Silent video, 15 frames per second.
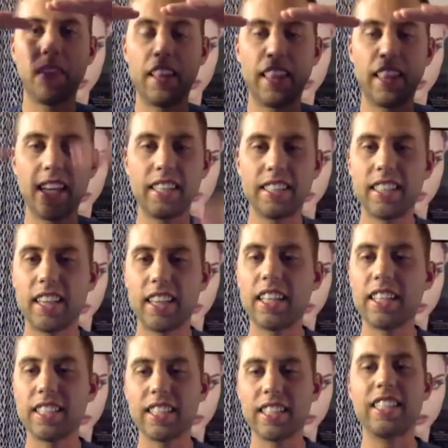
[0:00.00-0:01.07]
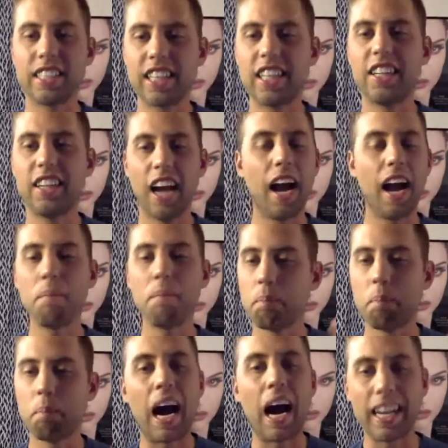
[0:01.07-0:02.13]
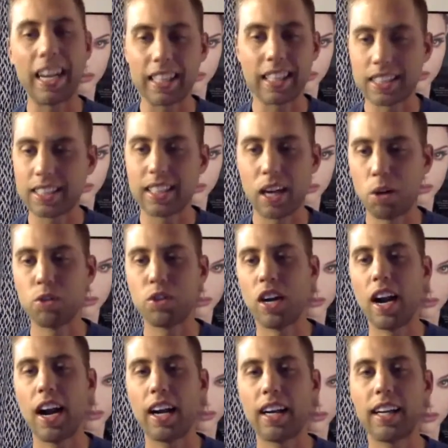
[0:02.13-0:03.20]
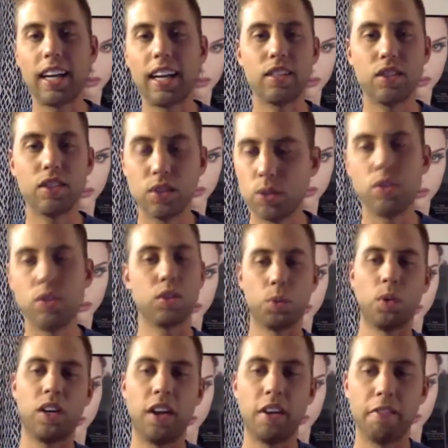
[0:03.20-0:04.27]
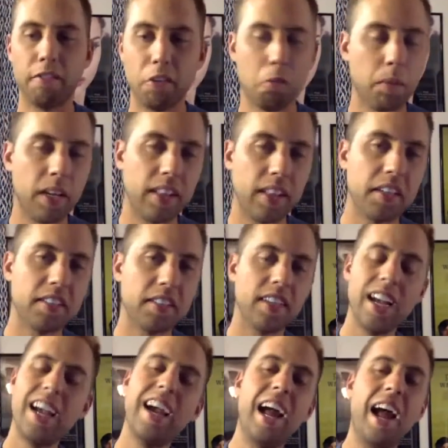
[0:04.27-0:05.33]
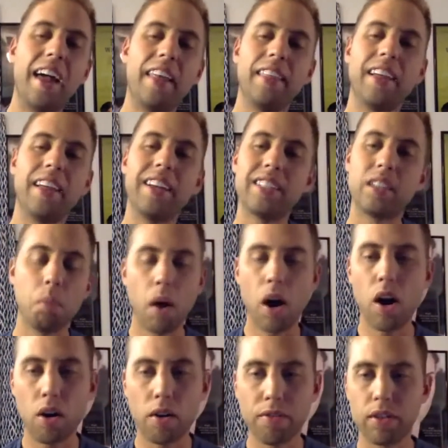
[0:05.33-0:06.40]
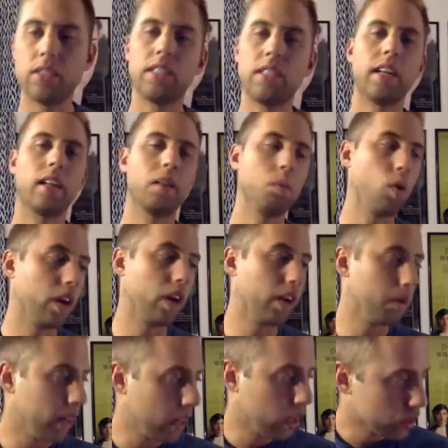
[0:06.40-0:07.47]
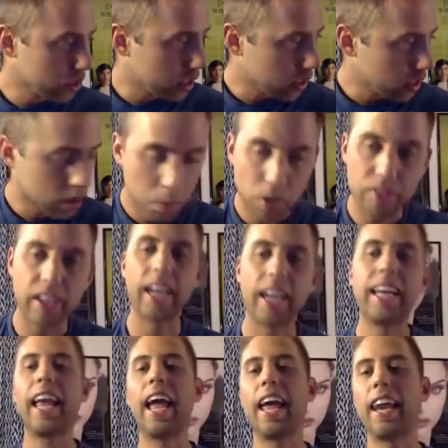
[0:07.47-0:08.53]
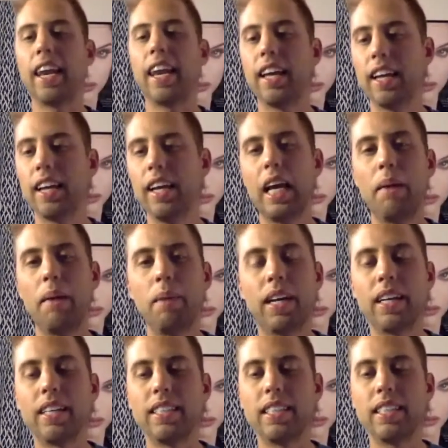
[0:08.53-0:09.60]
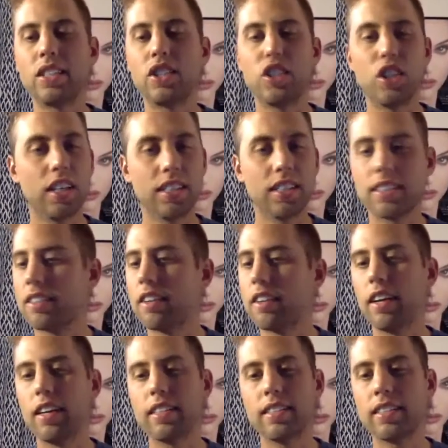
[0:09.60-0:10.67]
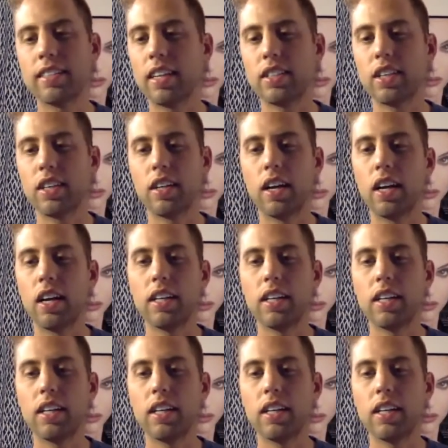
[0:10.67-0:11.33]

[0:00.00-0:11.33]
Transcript: this is, I'm buying the soundtrack as soon as we're done filming this. And then tomorrow, first thing in the morning, I'm going to go see this movie again because it's just such a